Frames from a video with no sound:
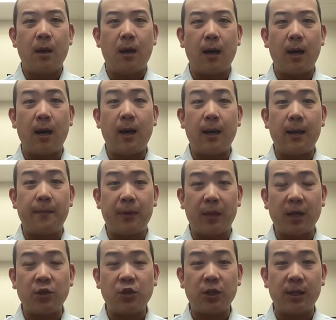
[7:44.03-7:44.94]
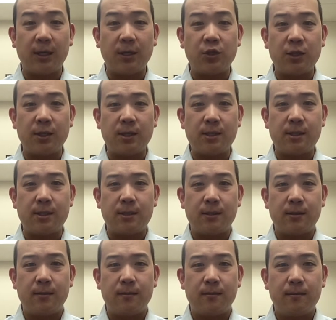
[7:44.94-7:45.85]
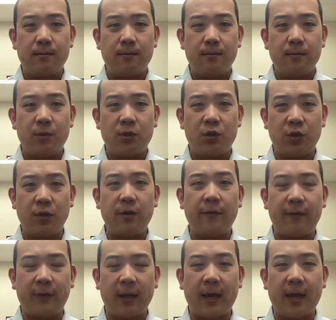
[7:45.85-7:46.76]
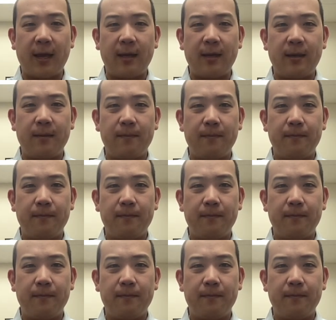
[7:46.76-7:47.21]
I pledge allegiance to the flag